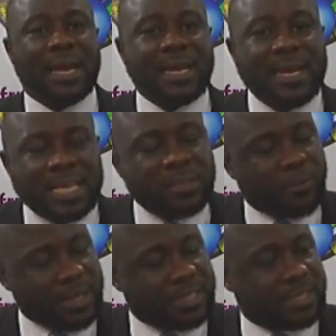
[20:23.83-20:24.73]
this
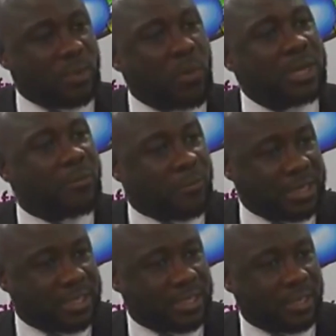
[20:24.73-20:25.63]
fight where the
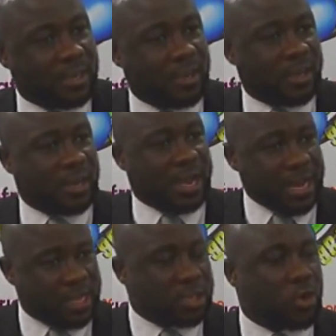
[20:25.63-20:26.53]
fight
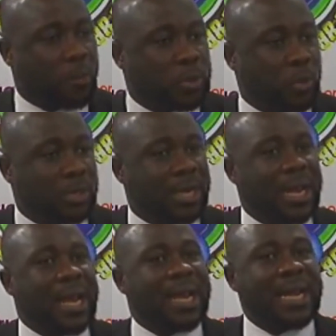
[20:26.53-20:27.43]
against corruption.
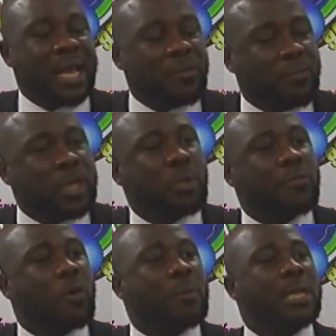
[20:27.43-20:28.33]
Now a fight way
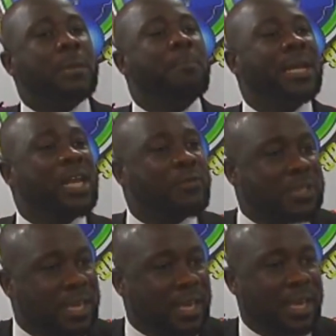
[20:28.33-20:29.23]
for him, he believes
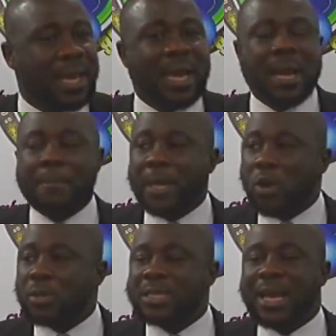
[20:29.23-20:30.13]
say
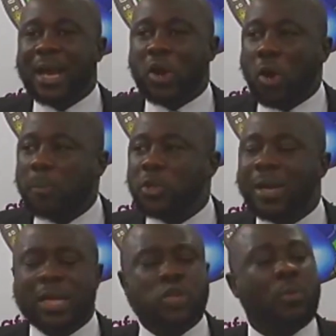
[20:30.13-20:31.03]
because
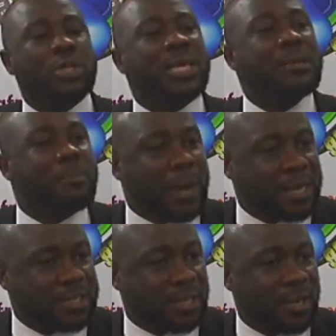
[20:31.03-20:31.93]
corruption gets so much
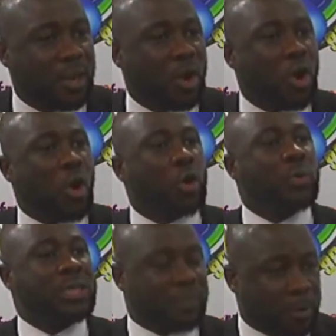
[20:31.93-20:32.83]
impact on
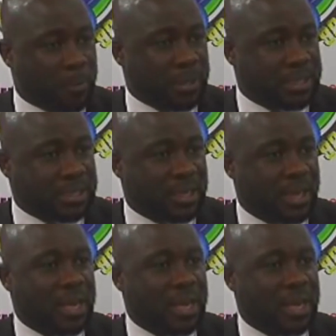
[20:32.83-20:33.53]
with development.